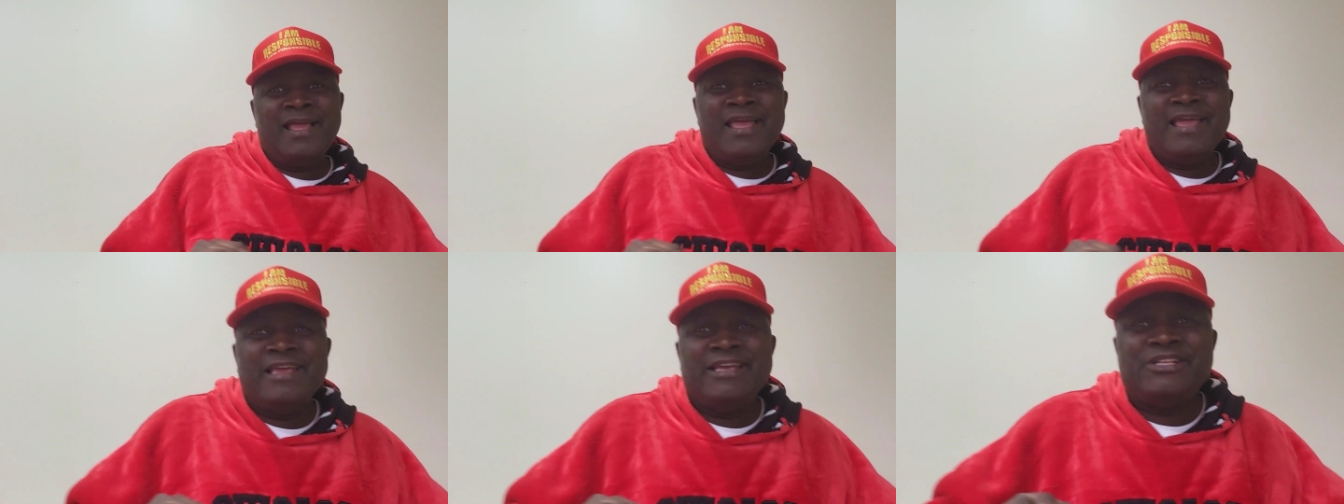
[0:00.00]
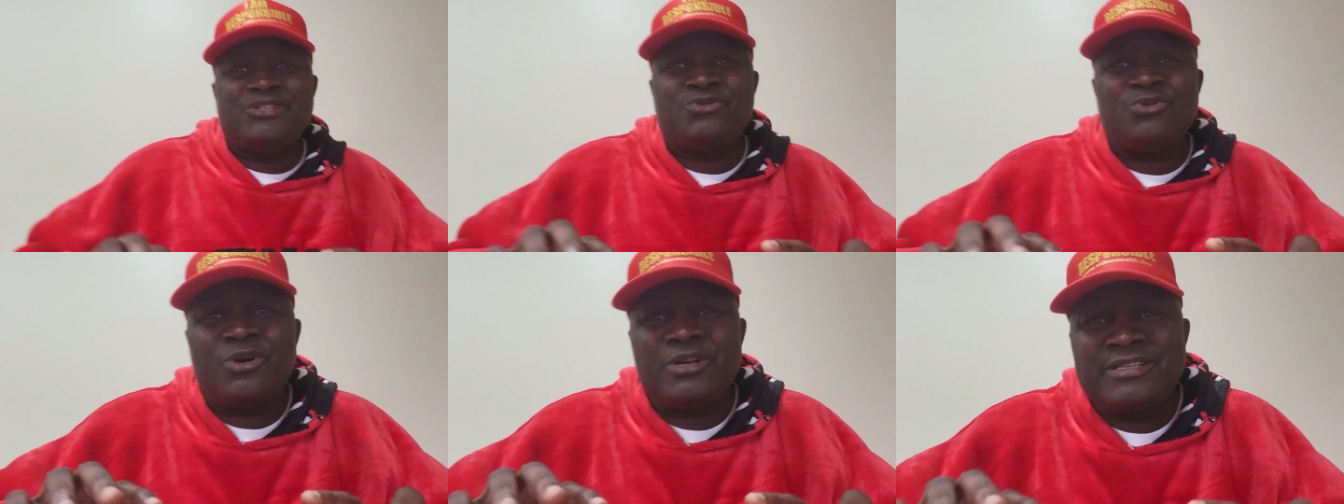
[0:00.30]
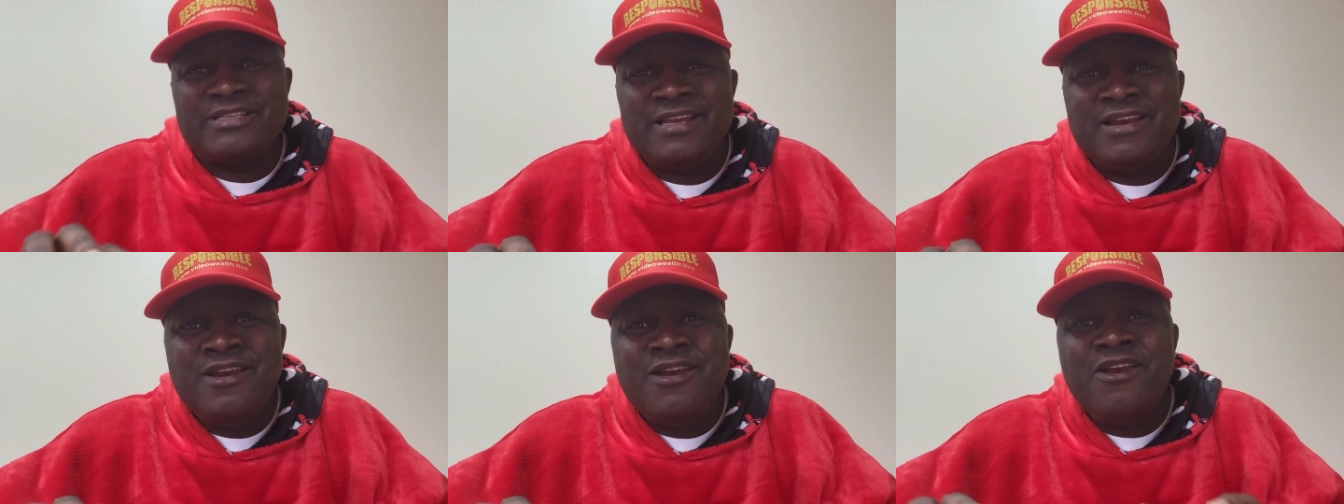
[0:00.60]
it
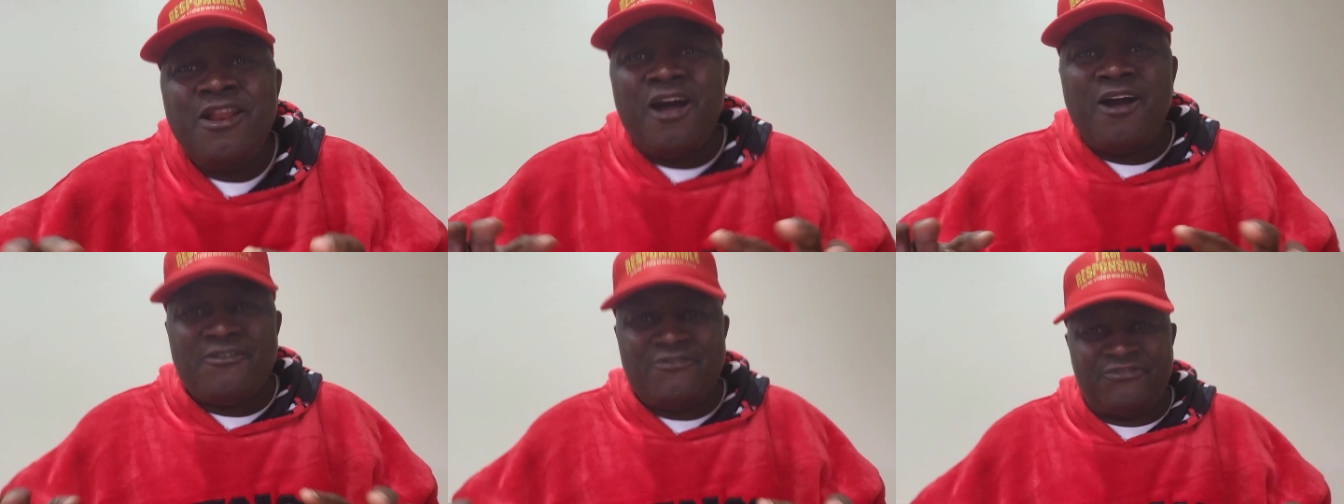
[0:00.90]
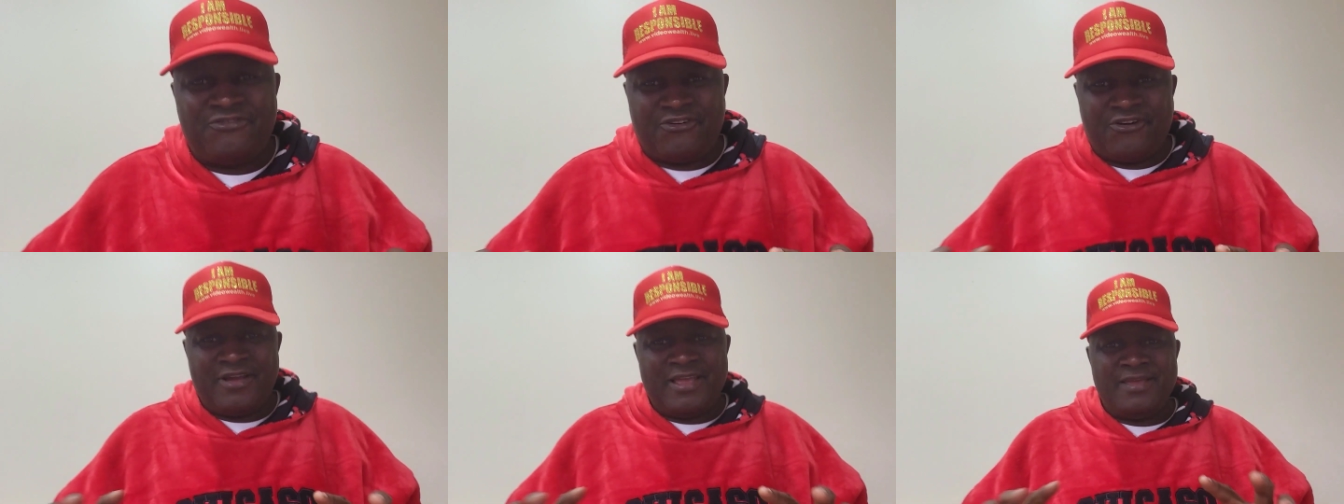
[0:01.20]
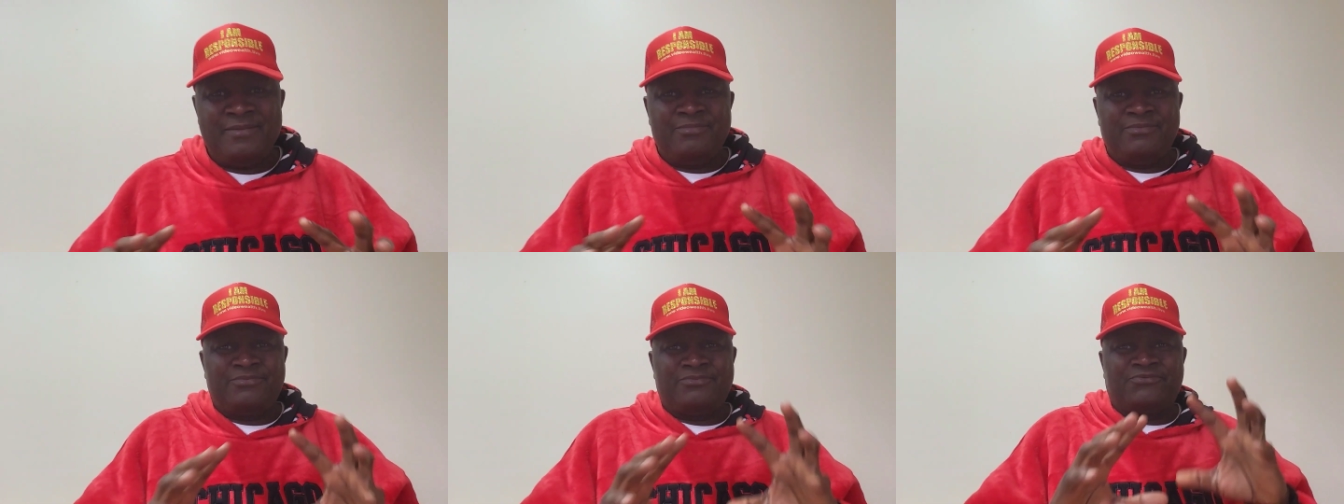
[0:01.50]
was enough for
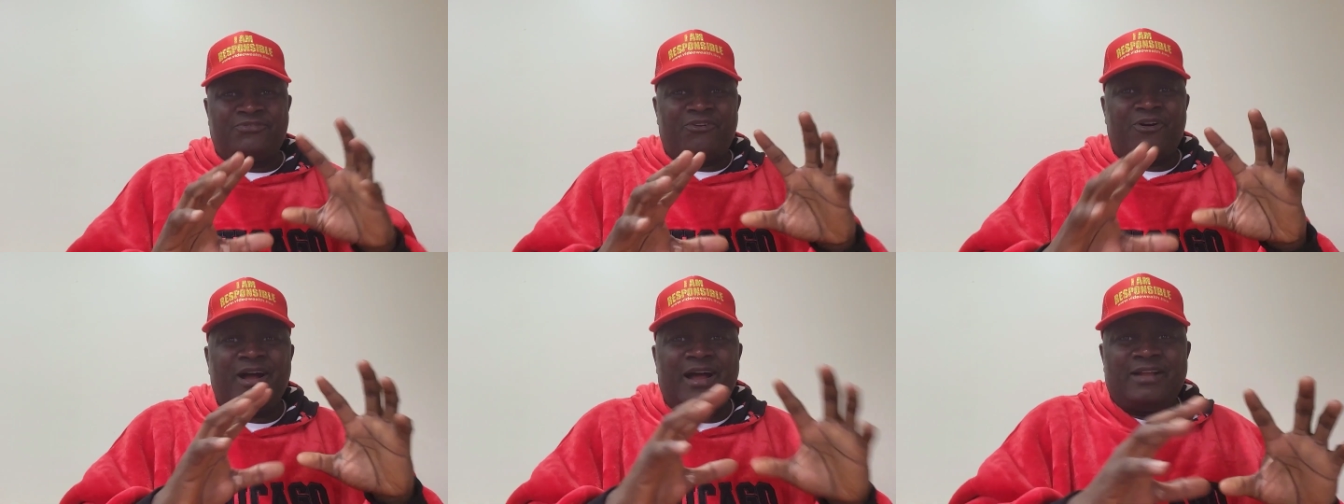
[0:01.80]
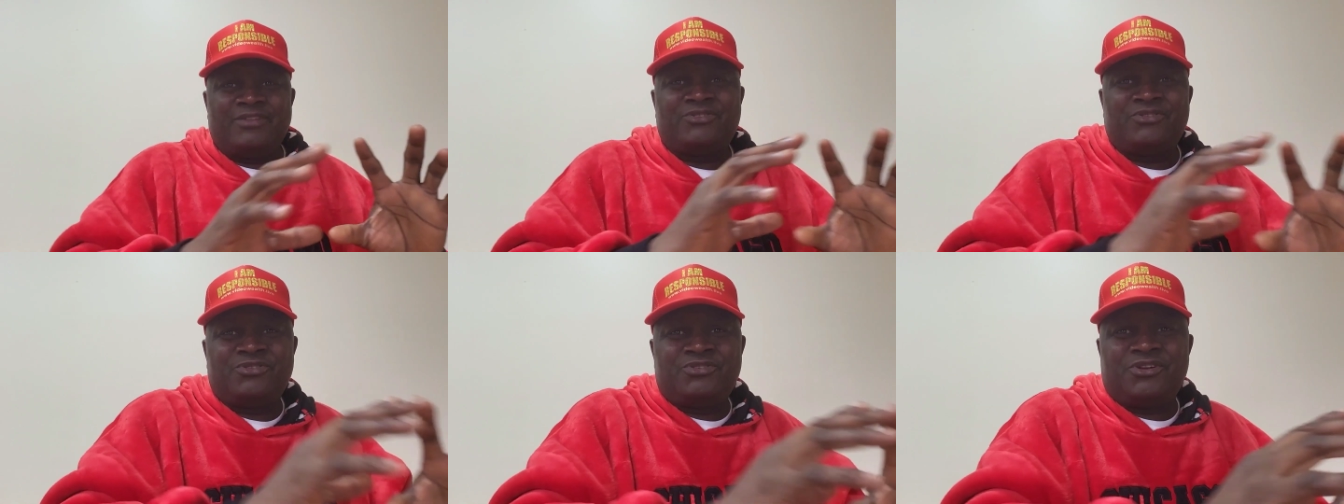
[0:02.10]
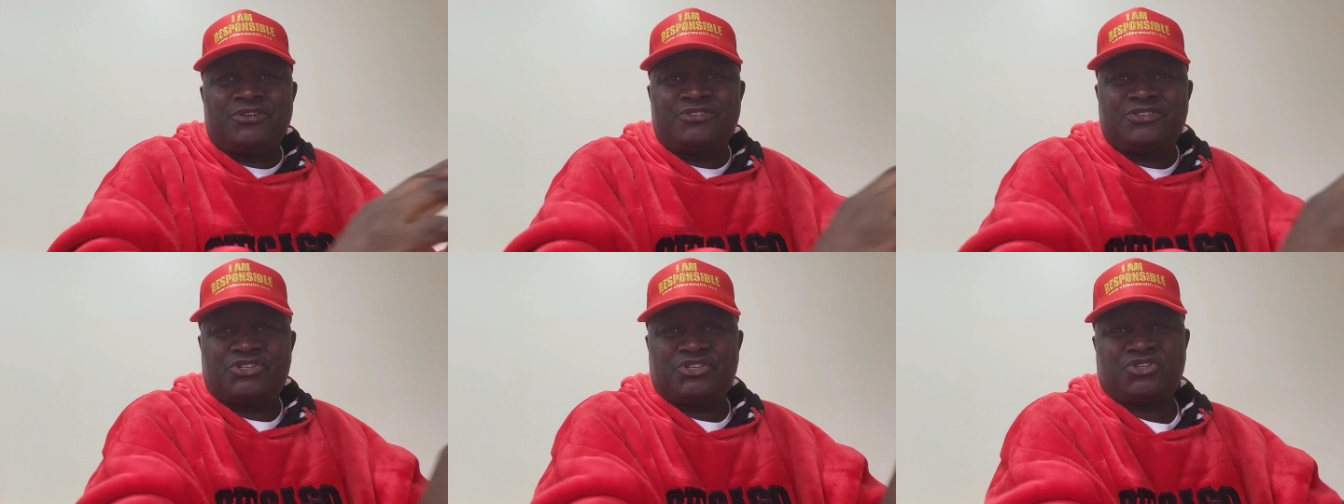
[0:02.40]
him, for her to
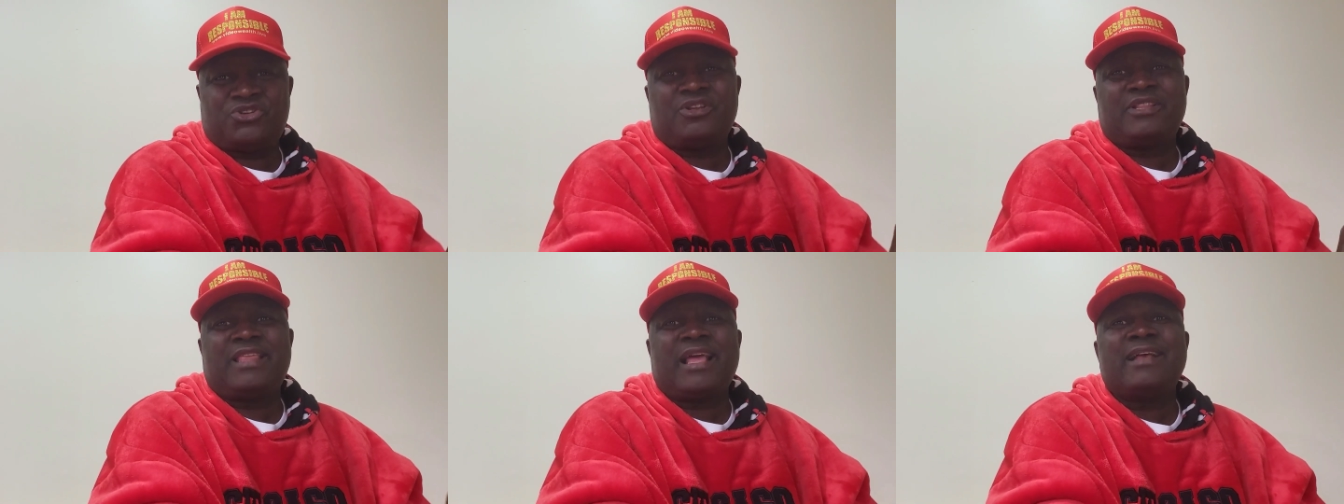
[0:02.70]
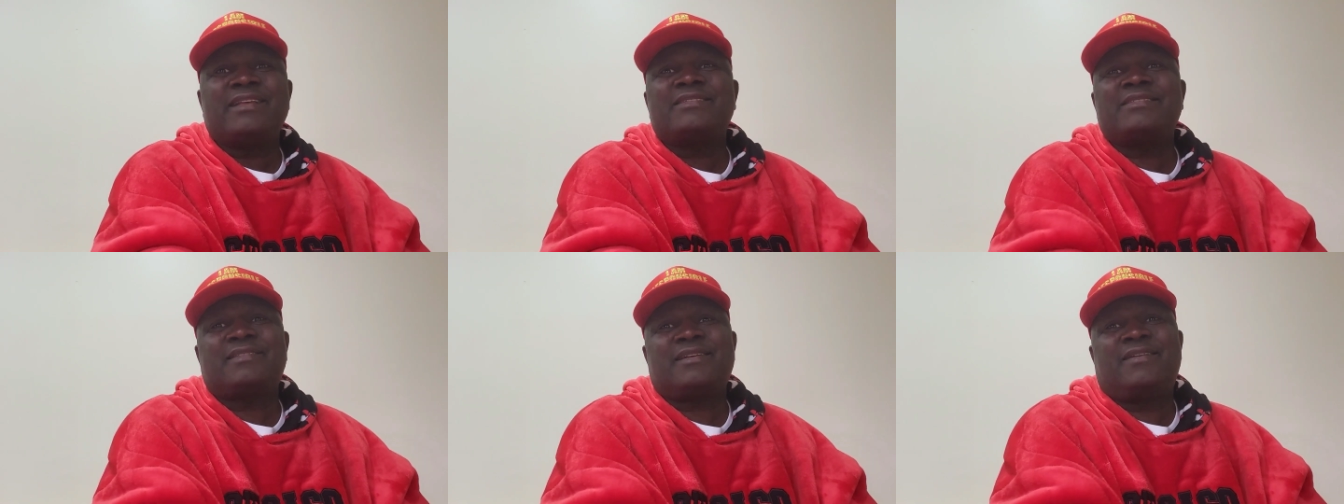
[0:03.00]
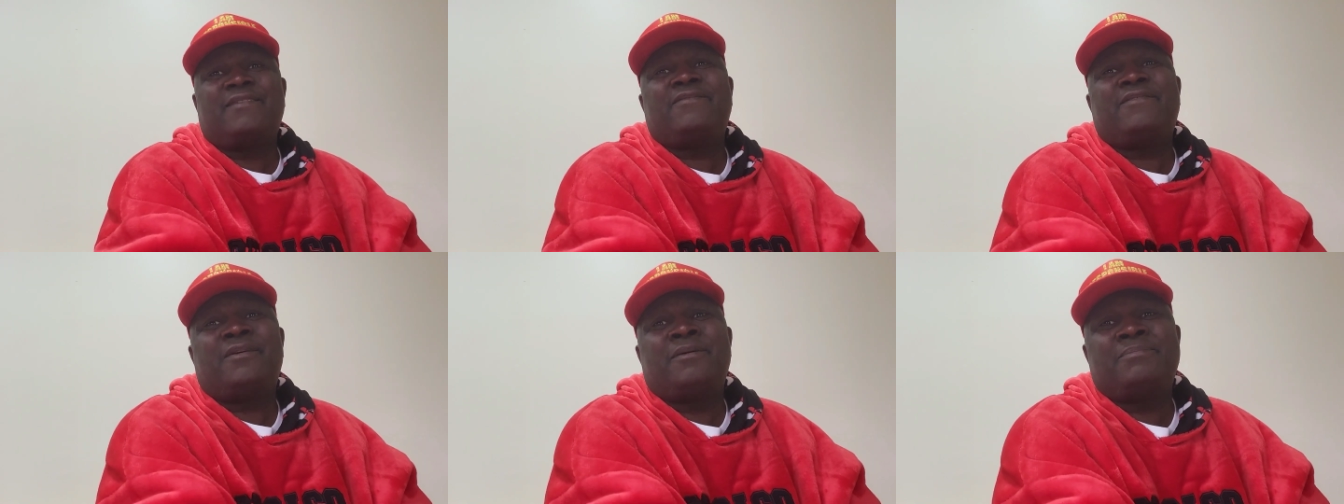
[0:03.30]
just shut
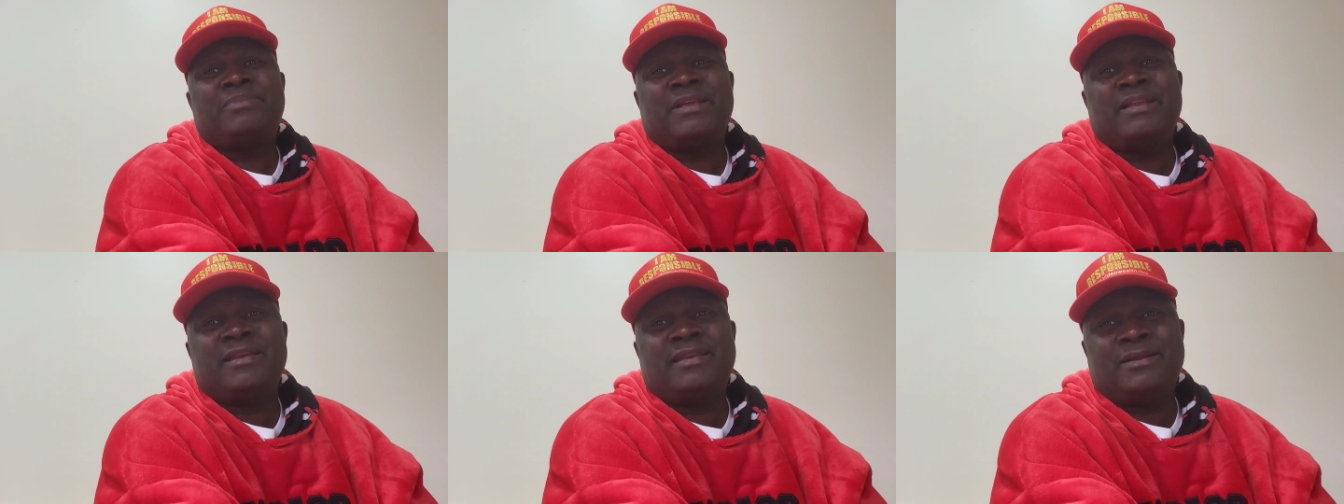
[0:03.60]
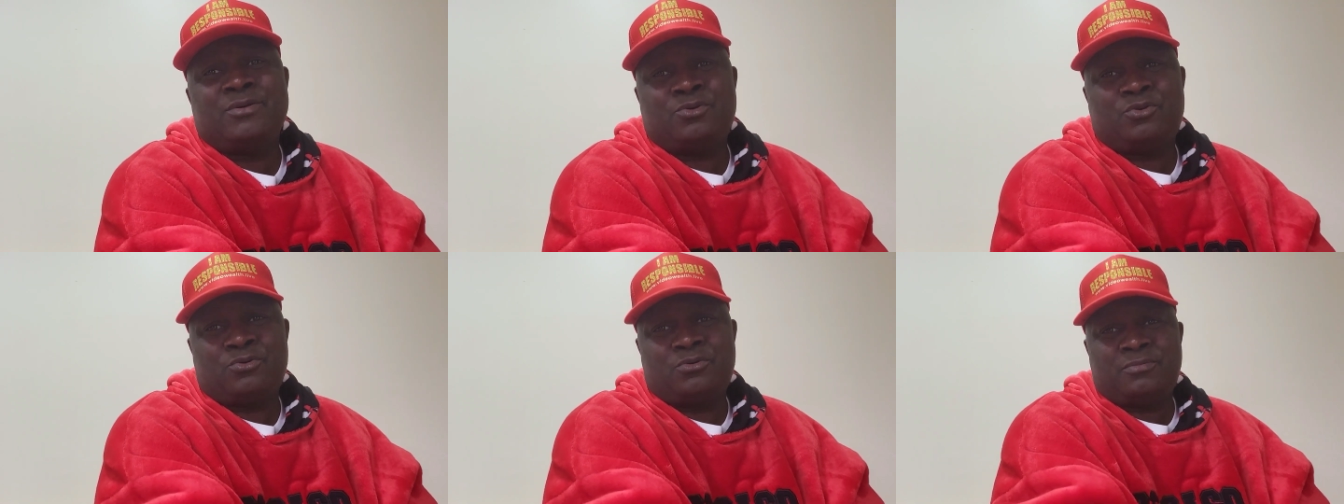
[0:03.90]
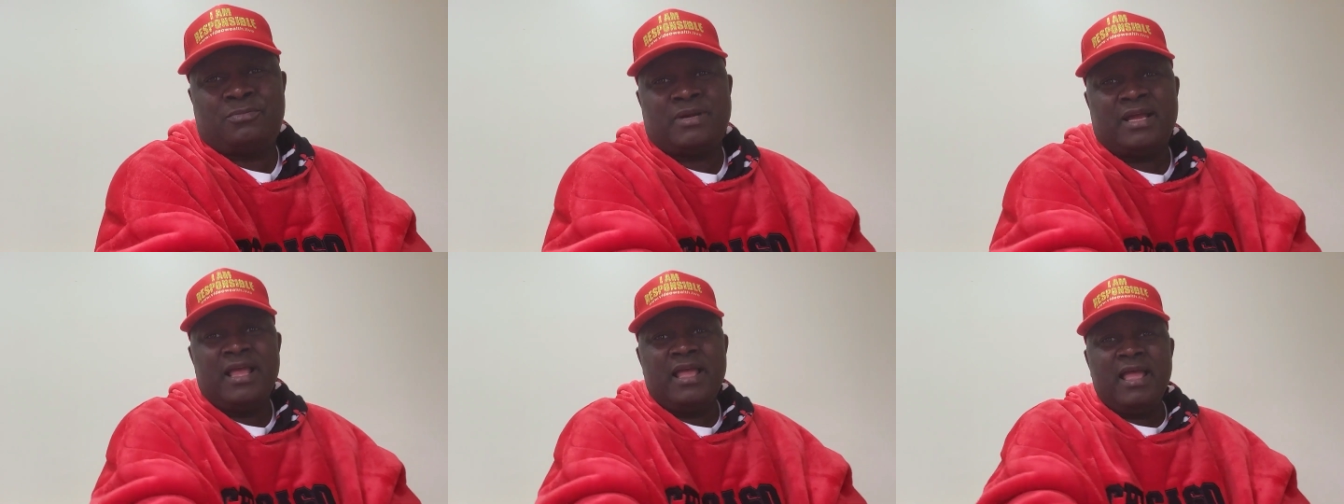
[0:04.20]
herself up in the
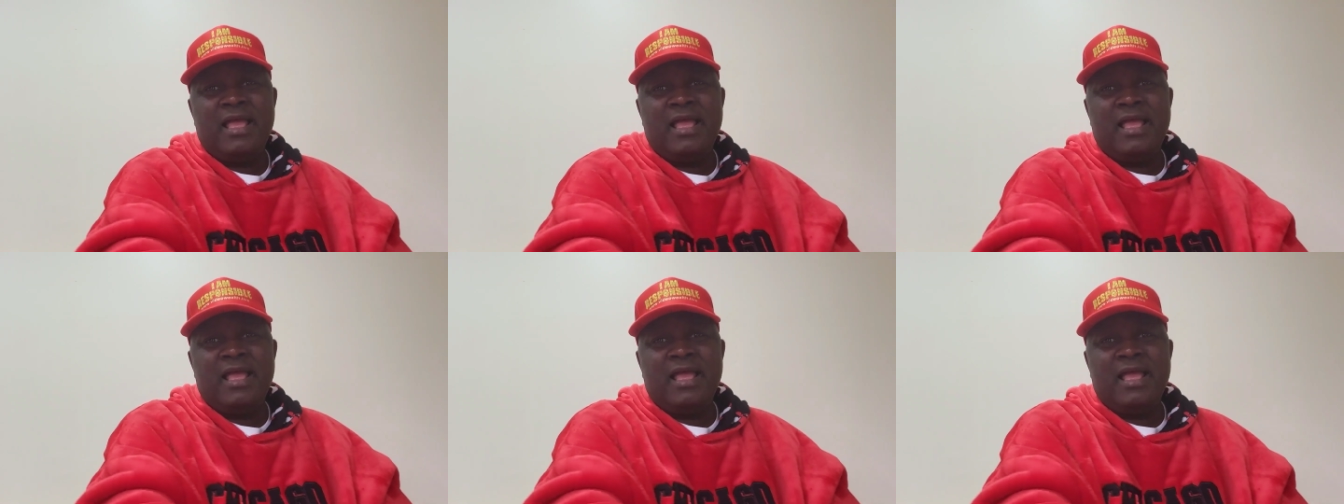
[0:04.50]
room